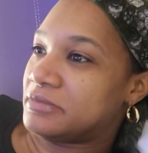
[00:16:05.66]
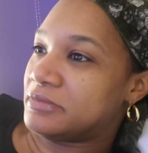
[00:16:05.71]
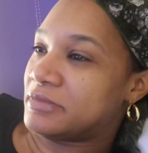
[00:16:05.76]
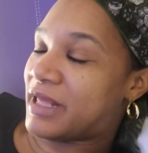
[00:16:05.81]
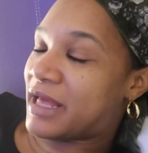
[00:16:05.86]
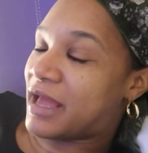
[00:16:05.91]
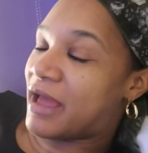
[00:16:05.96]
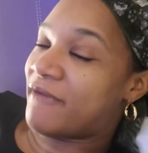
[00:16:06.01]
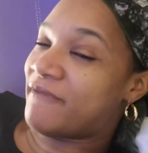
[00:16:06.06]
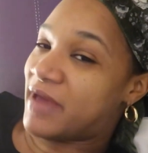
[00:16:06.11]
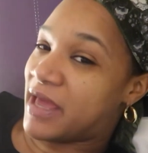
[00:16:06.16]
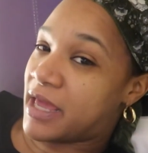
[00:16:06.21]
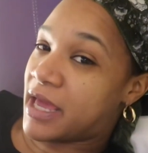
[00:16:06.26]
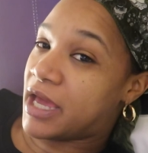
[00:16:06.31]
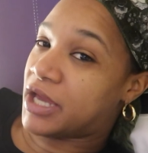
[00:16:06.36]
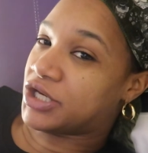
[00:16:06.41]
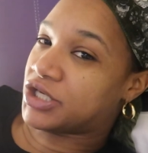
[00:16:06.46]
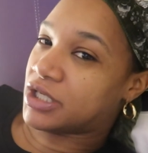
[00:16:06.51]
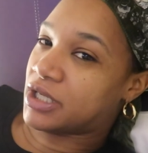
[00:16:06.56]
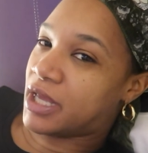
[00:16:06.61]
like, a
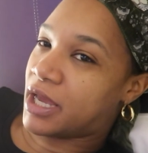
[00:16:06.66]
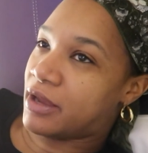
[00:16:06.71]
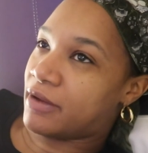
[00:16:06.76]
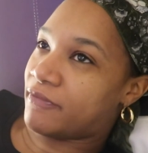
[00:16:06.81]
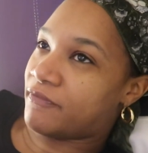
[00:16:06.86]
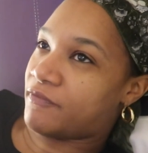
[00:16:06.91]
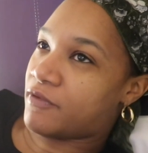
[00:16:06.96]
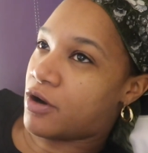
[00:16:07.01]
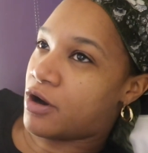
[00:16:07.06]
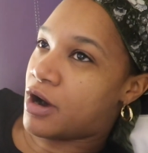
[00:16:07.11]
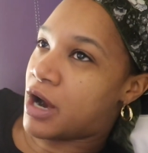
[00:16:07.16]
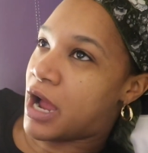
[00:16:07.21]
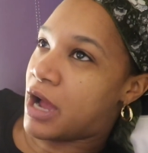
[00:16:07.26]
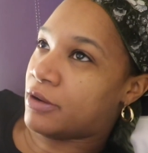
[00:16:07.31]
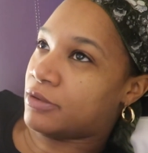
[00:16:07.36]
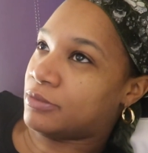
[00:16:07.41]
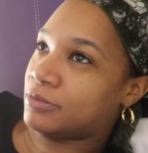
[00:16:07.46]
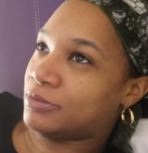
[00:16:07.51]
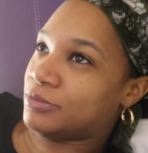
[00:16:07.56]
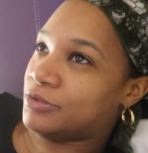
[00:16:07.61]
vacation, like, far
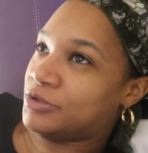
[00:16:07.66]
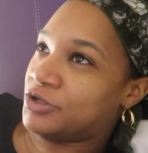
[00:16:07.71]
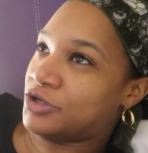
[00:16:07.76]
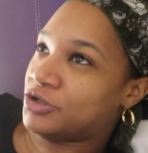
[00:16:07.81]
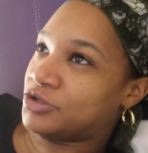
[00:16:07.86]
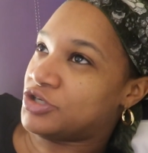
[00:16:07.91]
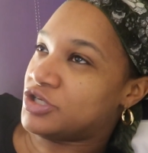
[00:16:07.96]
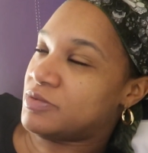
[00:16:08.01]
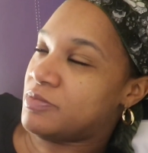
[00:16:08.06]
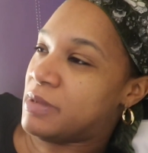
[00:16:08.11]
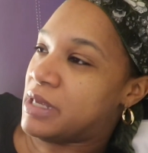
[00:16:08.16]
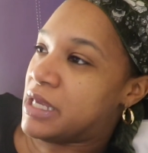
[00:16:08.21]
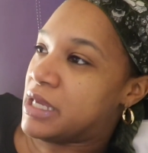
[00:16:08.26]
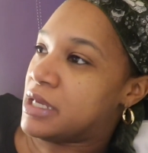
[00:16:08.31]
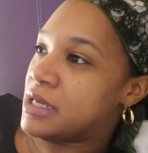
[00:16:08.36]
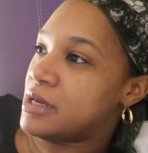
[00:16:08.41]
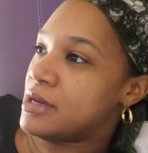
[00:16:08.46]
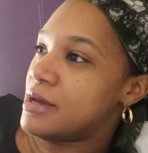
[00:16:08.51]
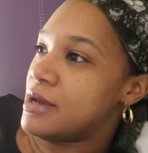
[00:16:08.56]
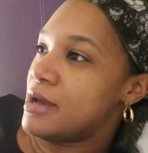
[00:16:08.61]
out. You know, just
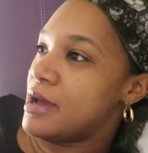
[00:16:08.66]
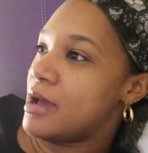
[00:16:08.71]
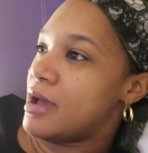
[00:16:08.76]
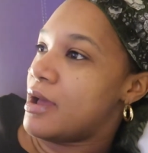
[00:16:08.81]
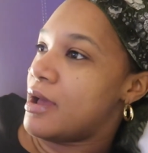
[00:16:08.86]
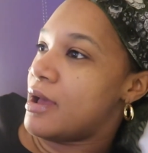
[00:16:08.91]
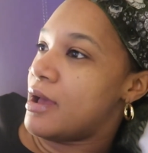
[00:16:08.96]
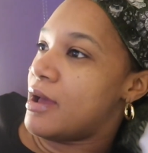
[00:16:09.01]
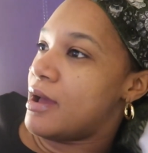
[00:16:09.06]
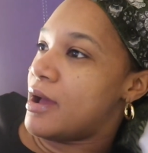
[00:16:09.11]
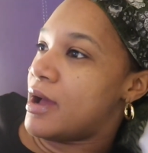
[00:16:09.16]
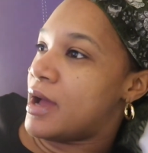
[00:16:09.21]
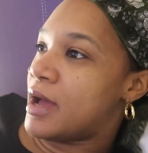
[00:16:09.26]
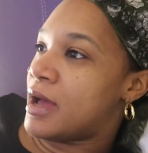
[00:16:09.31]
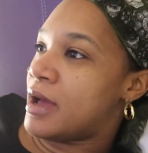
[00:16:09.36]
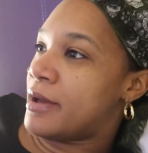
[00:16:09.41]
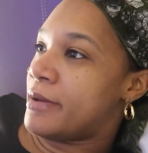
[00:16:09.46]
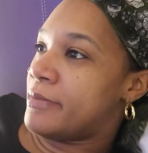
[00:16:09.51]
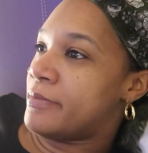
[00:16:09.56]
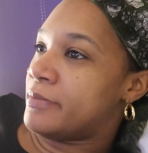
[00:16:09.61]
me.
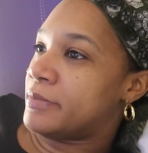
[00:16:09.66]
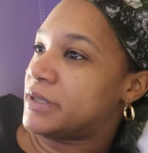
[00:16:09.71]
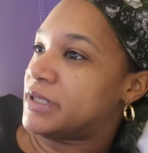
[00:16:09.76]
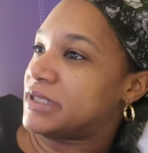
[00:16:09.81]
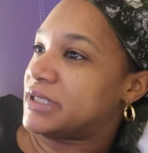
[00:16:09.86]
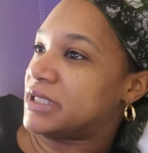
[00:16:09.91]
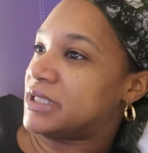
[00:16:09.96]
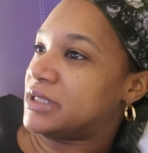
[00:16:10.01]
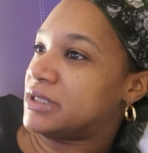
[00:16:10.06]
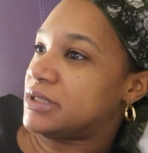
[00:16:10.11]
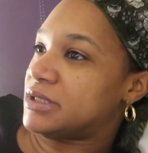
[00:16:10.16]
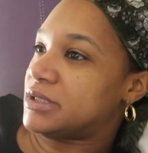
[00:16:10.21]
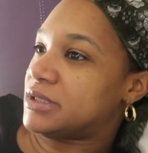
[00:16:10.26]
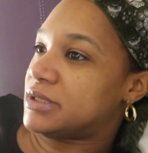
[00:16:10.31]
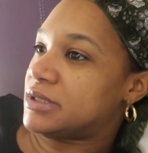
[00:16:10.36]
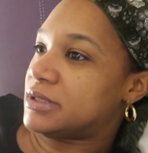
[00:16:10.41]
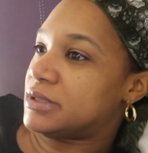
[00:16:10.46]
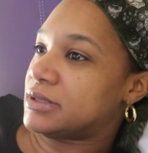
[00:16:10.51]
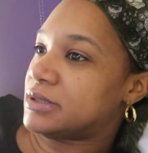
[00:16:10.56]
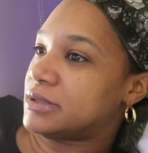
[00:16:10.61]
When
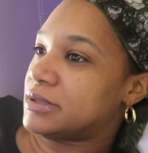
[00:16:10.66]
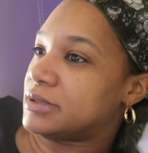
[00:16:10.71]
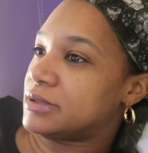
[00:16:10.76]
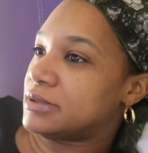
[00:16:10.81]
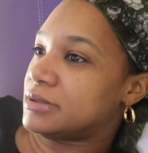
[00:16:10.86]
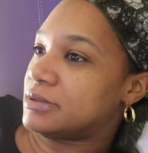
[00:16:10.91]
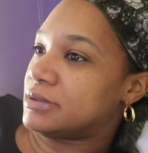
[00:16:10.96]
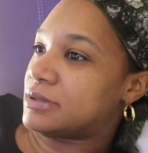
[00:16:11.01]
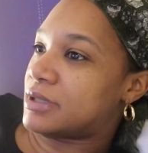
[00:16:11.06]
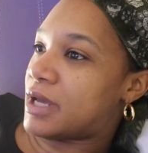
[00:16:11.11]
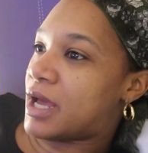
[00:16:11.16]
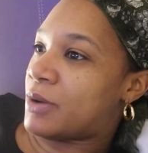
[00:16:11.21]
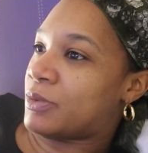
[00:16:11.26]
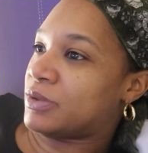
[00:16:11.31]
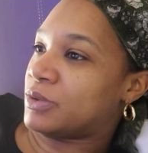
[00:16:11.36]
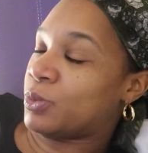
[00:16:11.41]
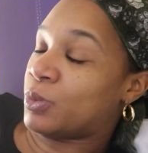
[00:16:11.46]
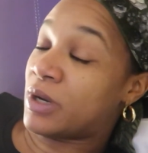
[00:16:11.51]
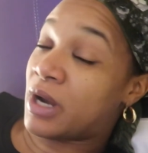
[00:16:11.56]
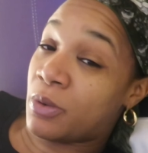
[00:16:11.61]
I
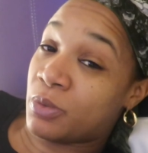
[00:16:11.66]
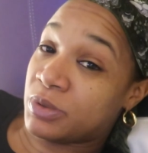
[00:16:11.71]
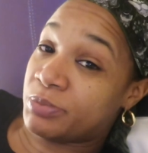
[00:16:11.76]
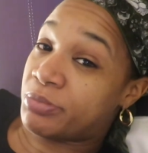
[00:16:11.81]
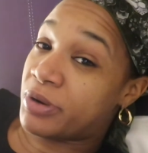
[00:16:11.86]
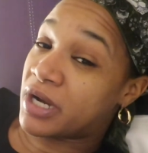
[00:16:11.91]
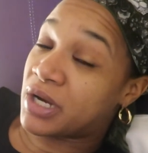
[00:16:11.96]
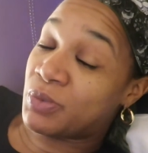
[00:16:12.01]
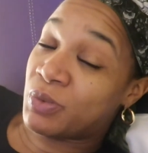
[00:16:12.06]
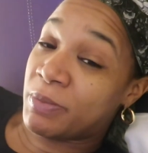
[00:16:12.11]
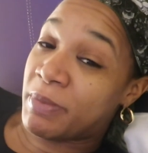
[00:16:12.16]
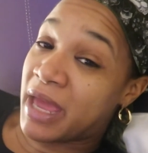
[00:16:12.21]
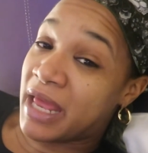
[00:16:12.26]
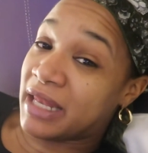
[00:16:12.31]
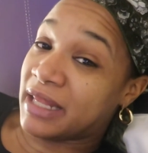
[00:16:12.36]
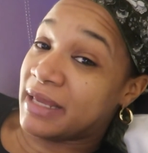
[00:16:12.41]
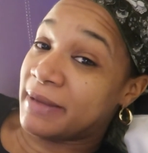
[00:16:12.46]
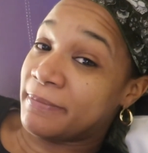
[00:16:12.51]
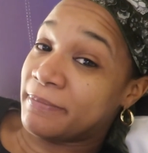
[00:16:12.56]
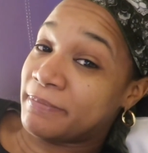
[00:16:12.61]
was pregnant with
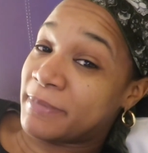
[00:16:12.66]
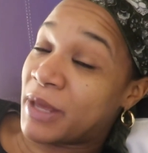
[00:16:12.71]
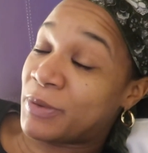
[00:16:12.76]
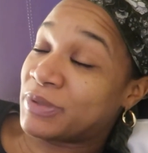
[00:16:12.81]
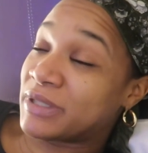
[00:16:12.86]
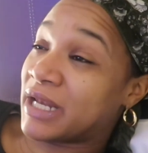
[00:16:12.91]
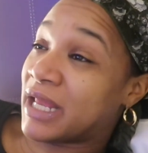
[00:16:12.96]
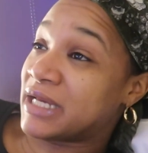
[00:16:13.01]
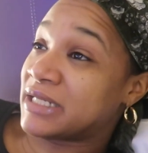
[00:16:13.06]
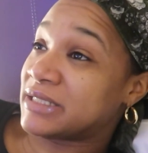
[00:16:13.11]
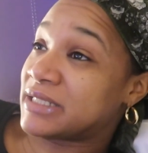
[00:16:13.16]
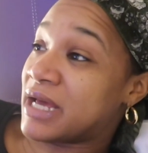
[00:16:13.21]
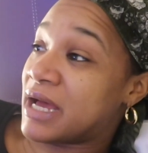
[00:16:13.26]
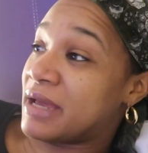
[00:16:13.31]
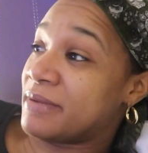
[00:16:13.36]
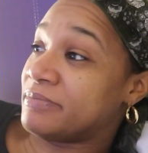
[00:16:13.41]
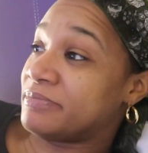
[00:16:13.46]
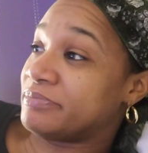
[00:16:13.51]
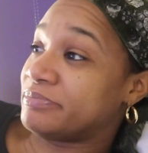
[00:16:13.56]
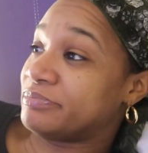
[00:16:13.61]
Bailey. That was the last
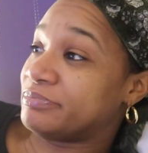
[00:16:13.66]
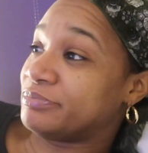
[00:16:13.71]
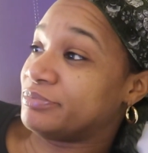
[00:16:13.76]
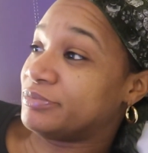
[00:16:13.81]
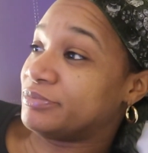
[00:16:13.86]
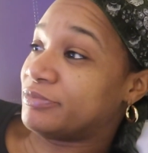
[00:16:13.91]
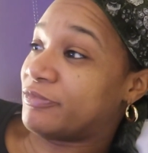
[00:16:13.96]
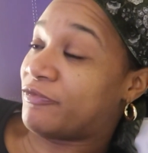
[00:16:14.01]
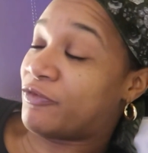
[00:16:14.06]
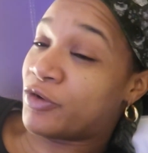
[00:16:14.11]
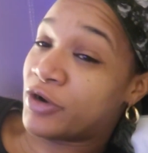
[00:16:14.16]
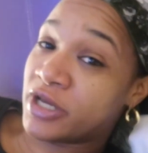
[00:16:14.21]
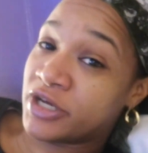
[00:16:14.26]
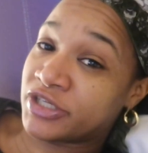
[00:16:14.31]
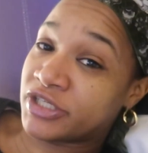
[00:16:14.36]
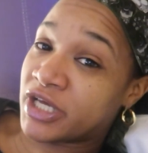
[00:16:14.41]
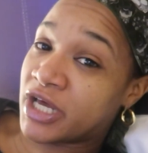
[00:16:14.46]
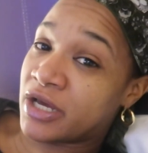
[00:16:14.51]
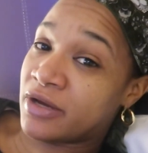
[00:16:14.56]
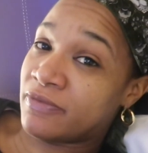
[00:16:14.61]
time. 4
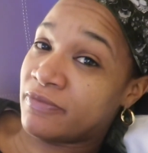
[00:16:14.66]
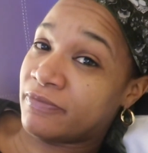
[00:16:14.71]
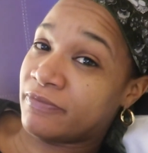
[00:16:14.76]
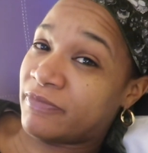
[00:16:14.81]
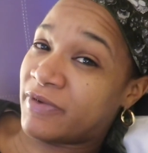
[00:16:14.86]
years ago.